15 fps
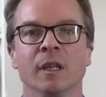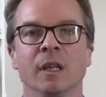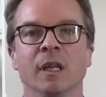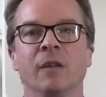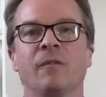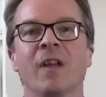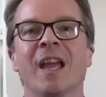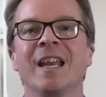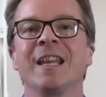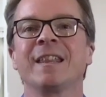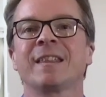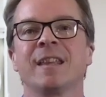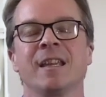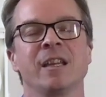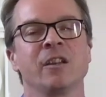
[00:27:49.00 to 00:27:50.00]
If
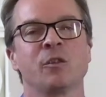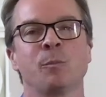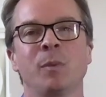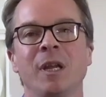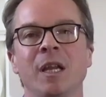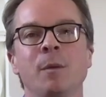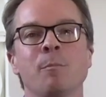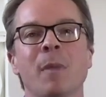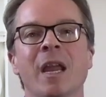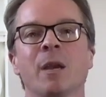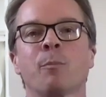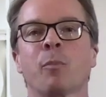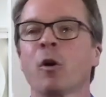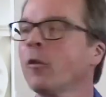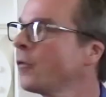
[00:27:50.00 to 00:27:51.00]
anything is being
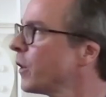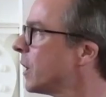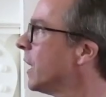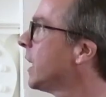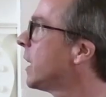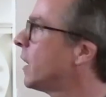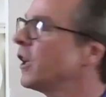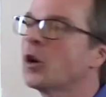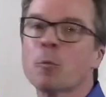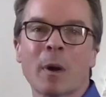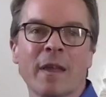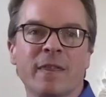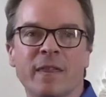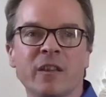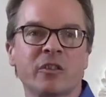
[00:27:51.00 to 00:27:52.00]
made perfectly clear
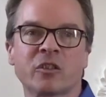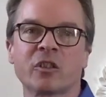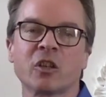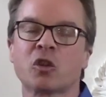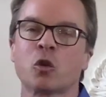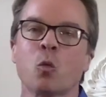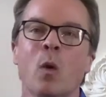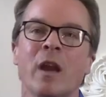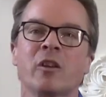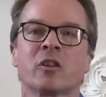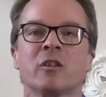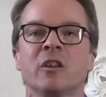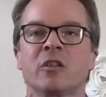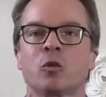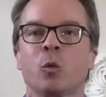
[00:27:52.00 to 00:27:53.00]
by this
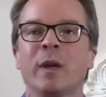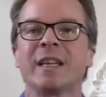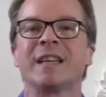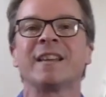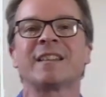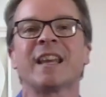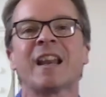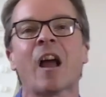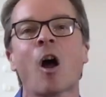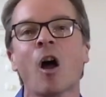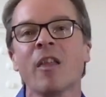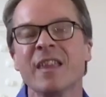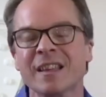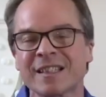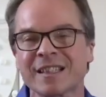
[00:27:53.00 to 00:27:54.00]
situation this week, it is that
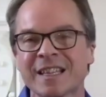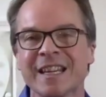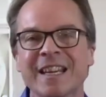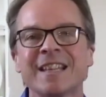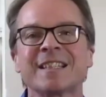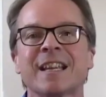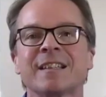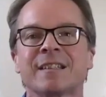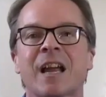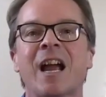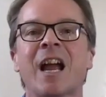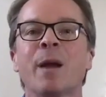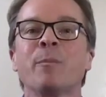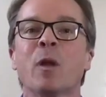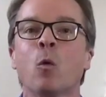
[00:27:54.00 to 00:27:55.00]
this is a
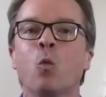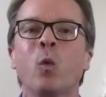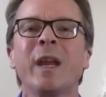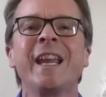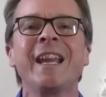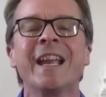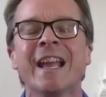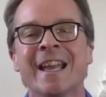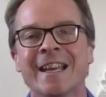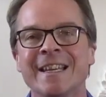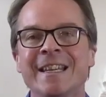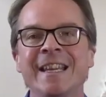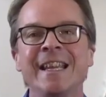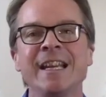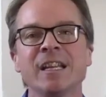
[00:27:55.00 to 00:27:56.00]
time that we
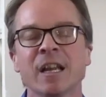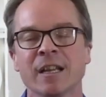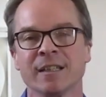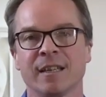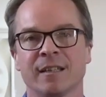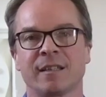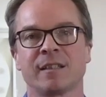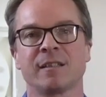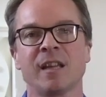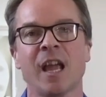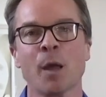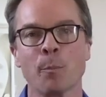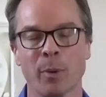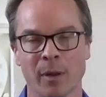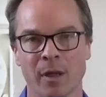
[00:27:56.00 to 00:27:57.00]
need to
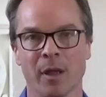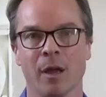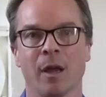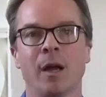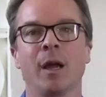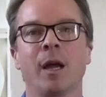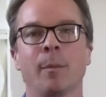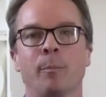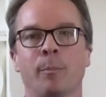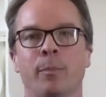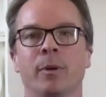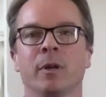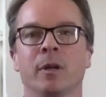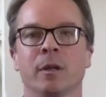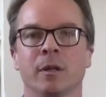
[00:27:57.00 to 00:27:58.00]
step
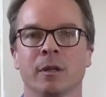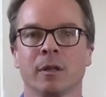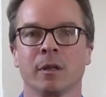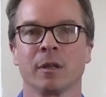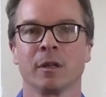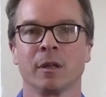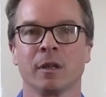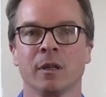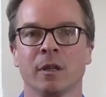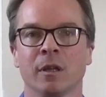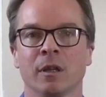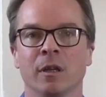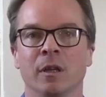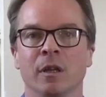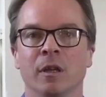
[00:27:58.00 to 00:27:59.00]
up.
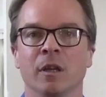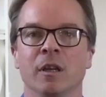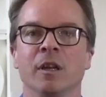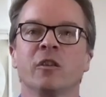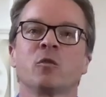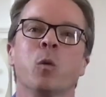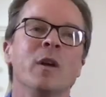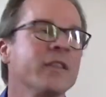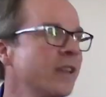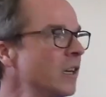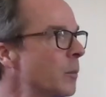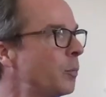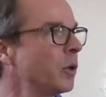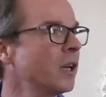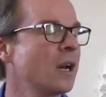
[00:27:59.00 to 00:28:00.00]
It is one
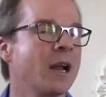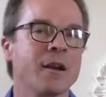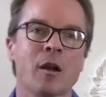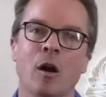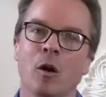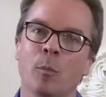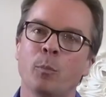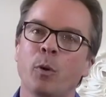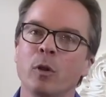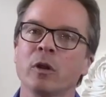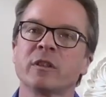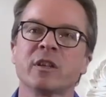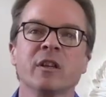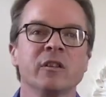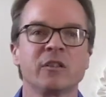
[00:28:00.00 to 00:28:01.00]
thing to put it on our
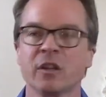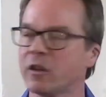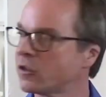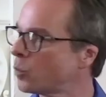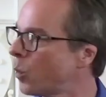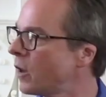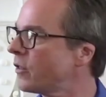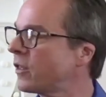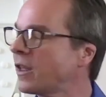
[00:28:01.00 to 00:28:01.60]
bulletins, it is one